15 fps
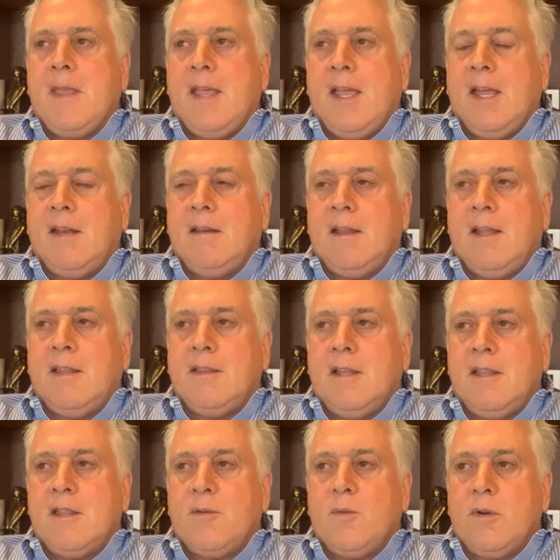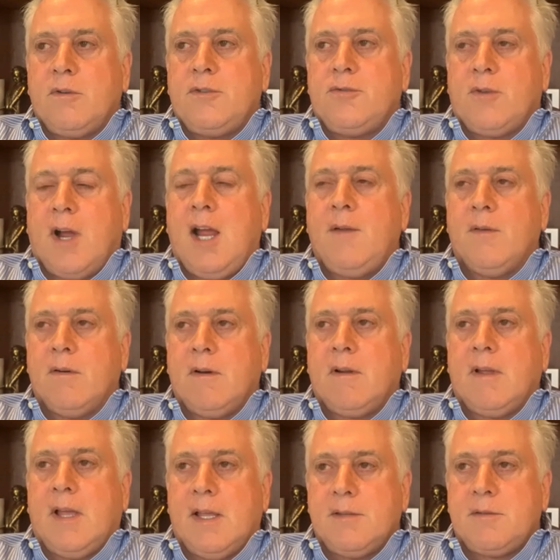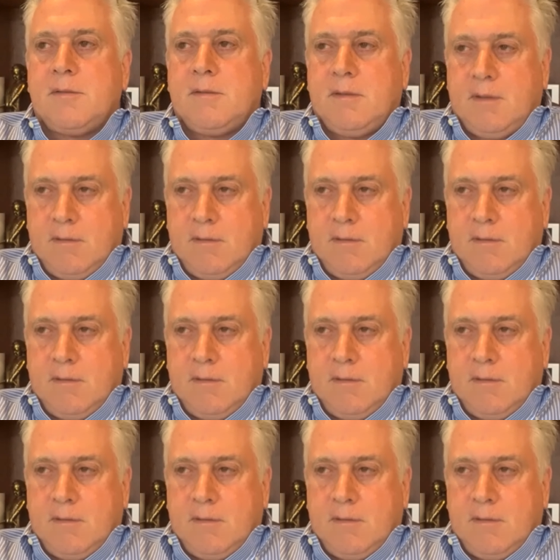And the real driver has